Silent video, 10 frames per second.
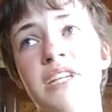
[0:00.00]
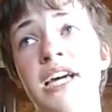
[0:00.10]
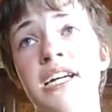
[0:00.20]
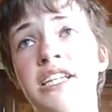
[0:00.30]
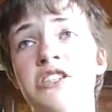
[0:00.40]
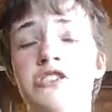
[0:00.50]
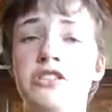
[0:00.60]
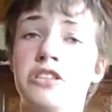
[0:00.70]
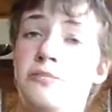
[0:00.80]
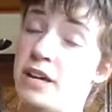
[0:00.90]
yeah, he's
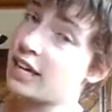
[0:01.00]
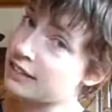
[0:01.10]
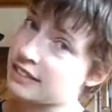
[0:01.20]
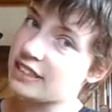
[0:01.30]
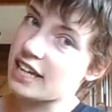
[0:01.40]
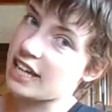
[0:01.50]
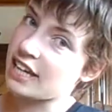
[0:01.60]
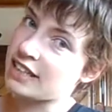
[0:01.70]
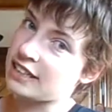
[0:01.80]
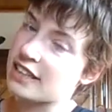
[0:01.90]
just the best,
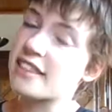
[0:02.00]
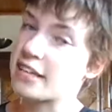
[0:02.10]
and